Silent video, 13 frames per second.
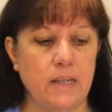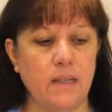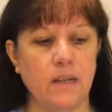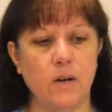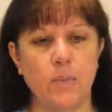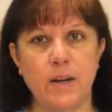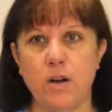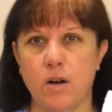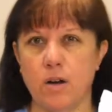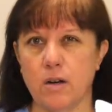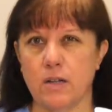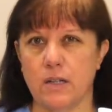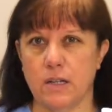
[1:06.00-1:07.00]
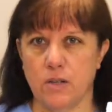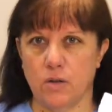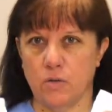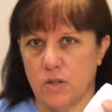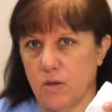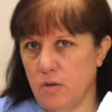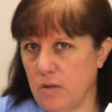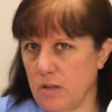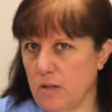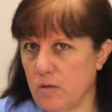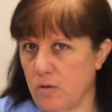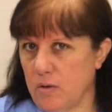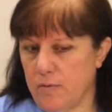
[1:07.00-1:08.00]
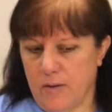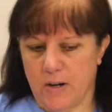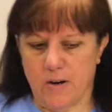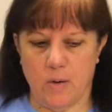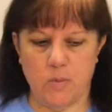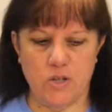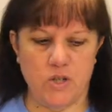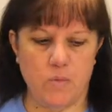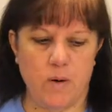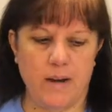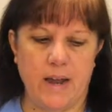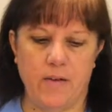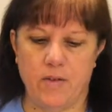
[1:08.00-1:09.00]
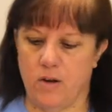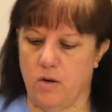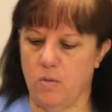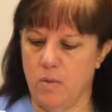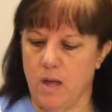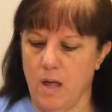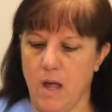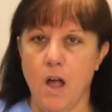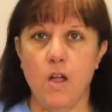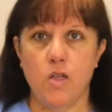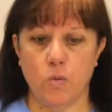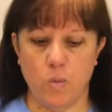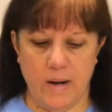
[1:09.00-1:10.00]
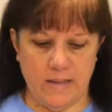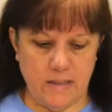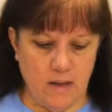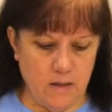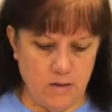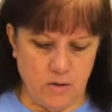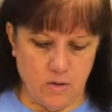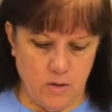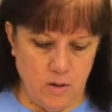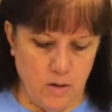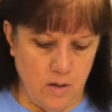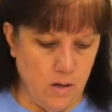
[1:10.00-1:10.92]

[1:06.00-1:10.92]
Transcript: a little bit harder to do. So you can sort of figure out what you might have at home. The white socks are